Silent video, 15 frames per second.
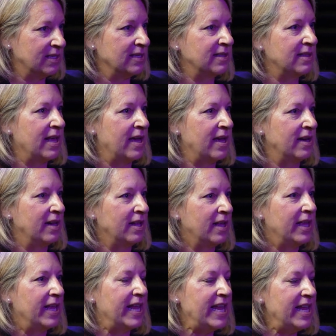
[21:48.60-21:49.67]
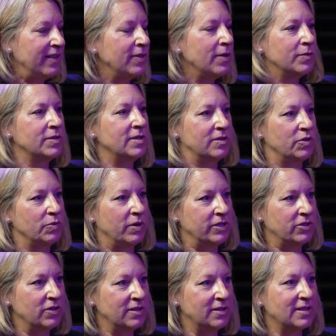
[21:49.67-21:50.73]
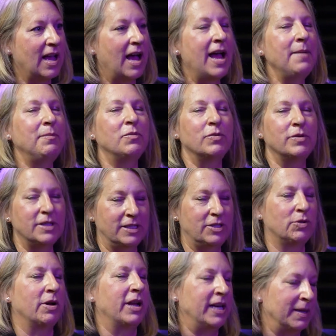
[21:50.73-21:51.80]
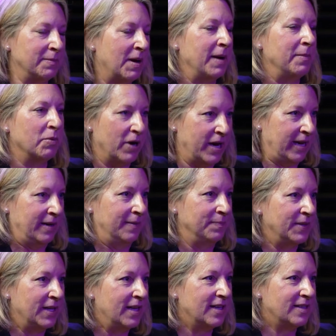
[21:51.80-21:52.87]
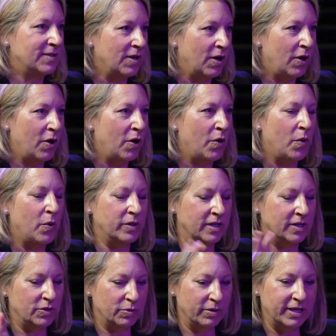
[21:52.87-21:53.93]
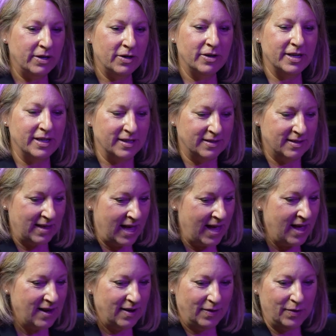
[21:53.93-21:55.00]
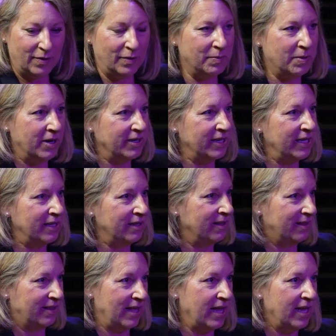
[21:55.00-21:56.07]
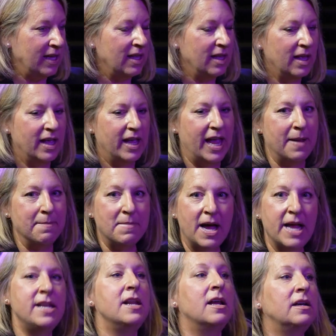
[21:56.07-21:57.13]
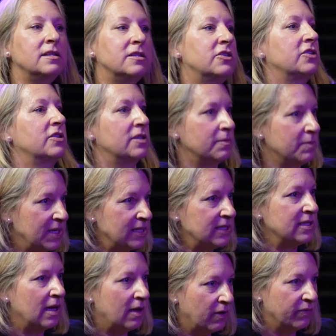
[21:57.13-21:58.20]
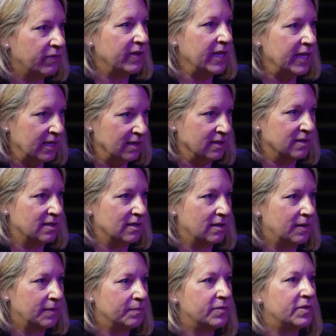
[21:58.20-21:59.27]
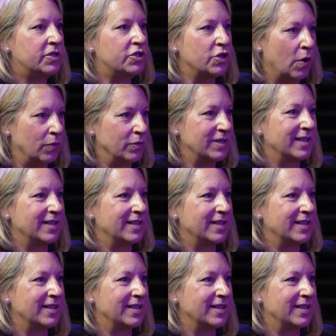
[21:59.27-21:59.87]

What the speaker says: is that in those situations, I'm really training my brain. So the trigger is that whole parking thing, and my nudge to myself is, don't